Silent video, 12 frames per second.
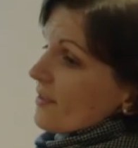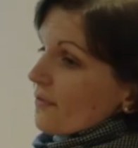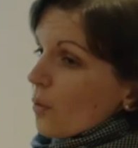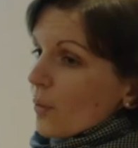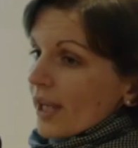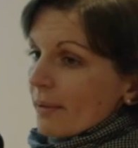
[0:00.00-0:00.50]

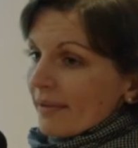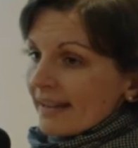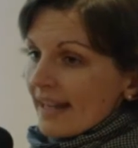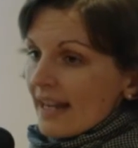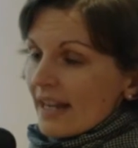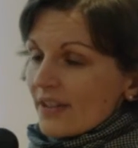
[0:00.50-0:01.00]
for women,
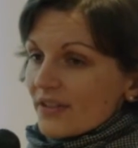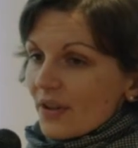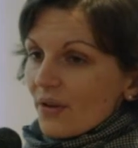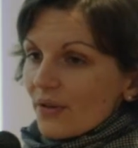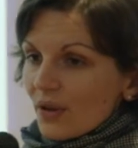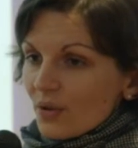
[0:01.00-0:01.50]

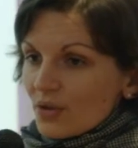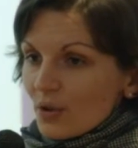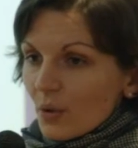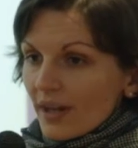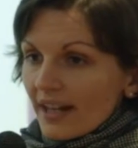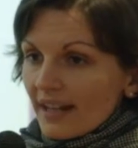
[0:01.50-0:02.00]
so those
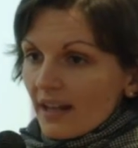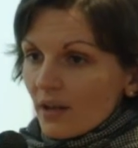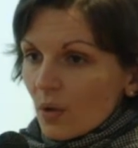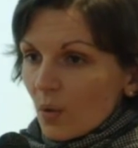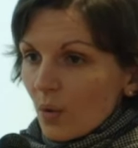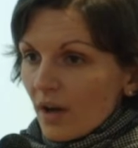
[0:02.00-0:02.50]
who
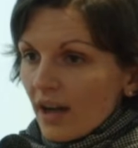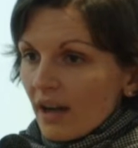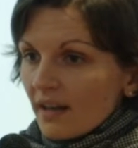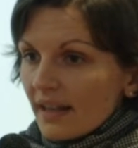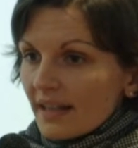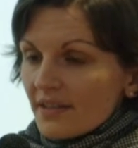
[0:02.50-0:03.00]
are
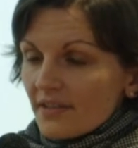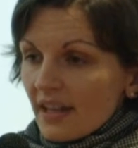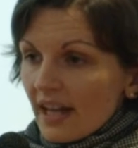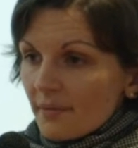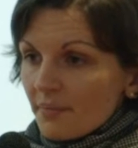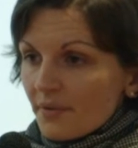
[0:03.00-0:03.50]
like
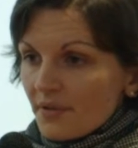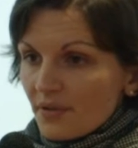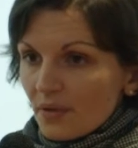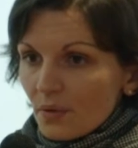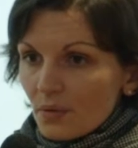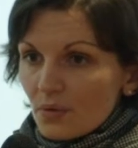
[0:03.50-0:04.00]
snipers
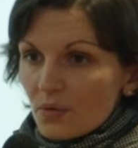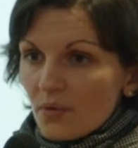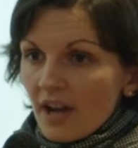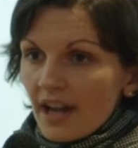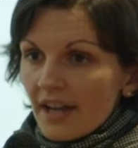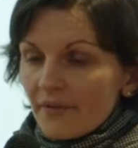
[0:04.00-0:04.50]
or who
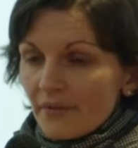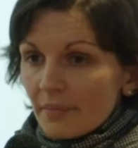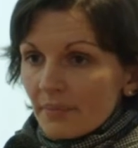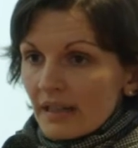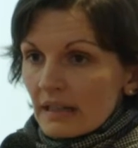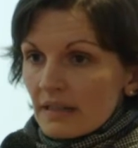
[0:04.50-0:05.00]
drive a
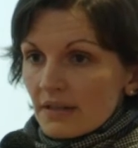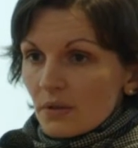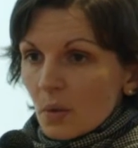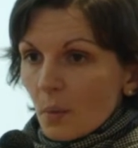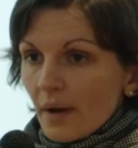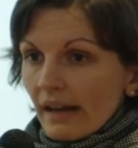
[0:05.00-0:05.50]

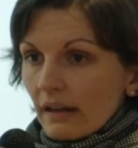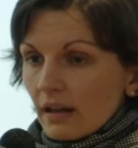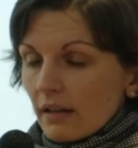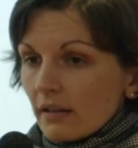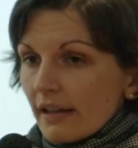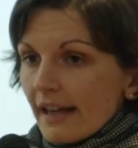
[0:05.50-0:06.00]
military
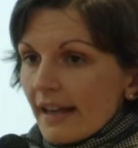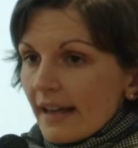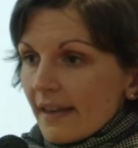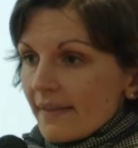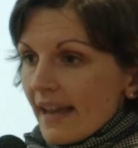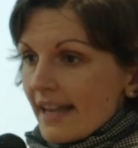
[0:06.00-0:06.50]
vehicle,
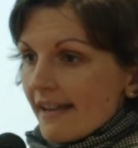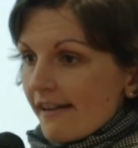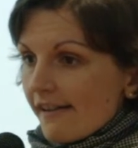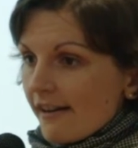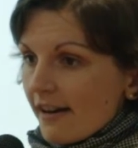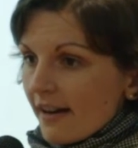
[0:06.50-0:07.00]
they
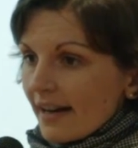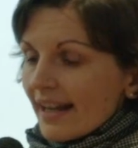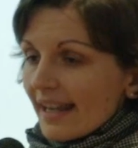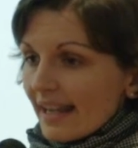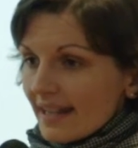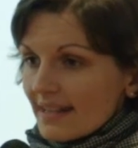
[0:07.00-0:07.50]
are
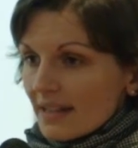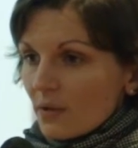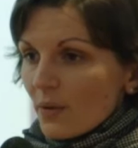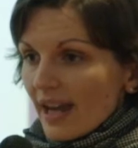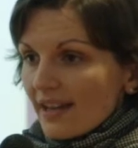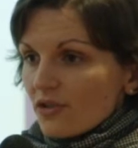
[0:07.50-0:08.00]
either
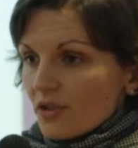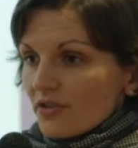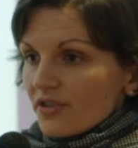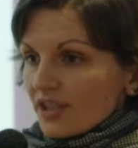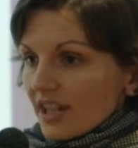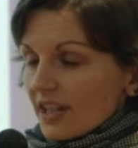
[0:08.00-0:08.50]

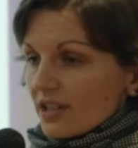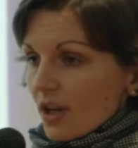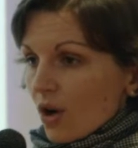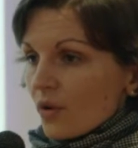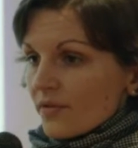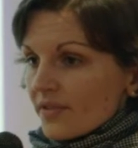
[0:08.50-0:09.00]
registered
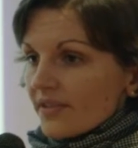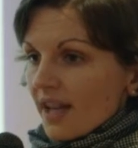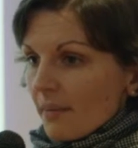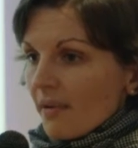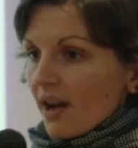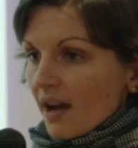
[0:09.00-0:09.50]
on
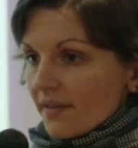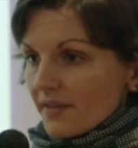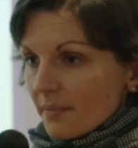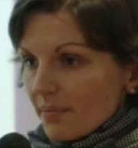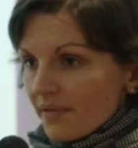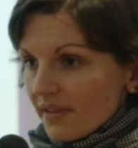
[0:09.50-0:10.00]
some
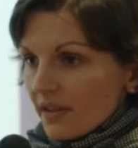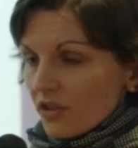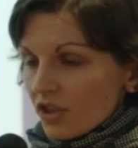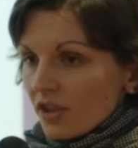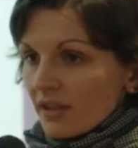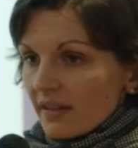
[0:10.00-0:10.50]
other
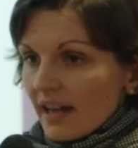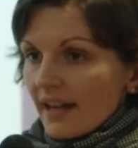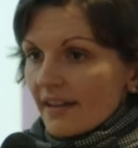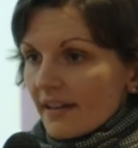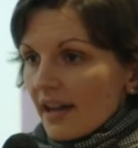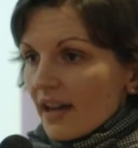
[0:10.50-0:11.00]
position,
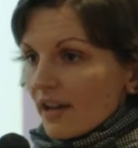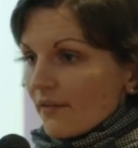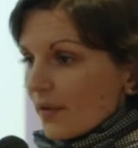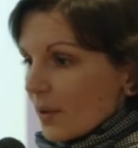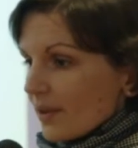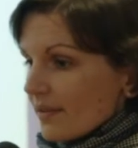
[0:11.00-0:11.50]
like,
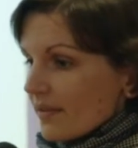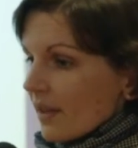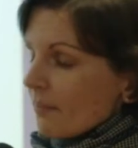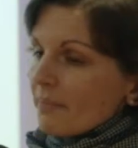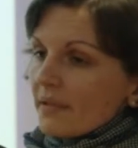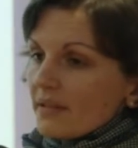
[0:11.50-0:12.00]
for
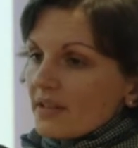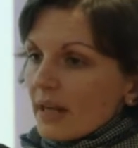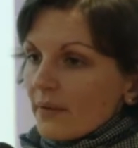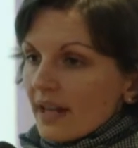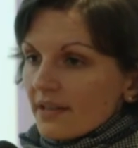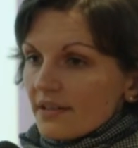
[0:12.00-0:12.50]
example,
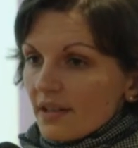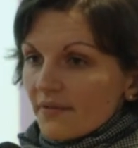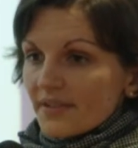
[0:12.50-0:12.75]
director of